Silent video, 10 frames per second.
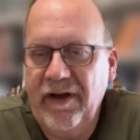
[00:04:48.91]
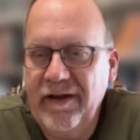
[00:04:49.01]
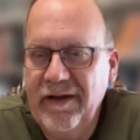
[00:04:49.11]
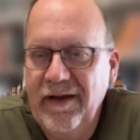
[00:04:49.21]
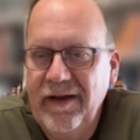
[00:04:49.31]

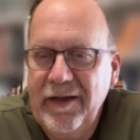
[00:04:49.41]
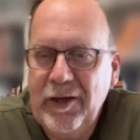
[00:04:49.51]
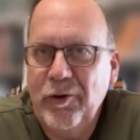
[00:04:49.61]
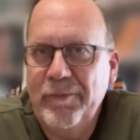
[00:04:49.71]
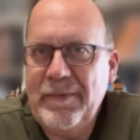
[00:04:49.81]
Uh,
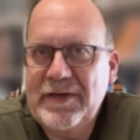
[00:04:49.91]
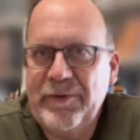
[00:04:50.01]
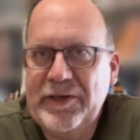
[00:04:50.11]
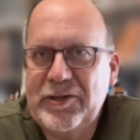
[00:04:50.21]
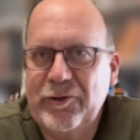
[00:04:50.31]
you know, maybe
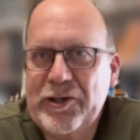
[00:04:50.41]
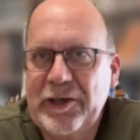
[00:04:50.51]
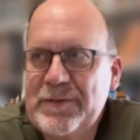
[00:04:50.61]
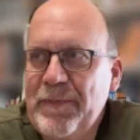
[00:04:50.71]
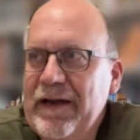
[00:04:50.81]
it's my
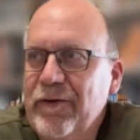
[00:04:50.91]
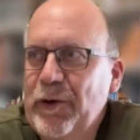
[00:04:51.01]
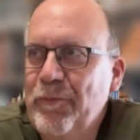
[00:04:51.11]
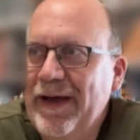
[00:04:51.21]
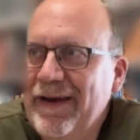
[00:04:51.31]
socialist
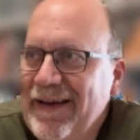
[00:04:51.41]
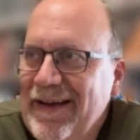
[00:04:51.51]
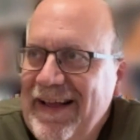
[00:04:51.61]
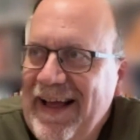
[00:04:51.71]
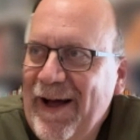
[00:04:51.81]
background,
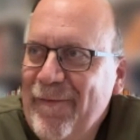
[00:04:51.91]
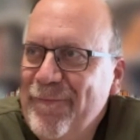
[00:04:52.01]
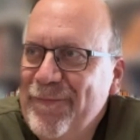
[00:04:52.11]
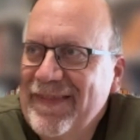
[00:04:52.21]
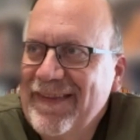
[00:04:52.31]
but
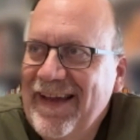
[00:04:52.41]
um,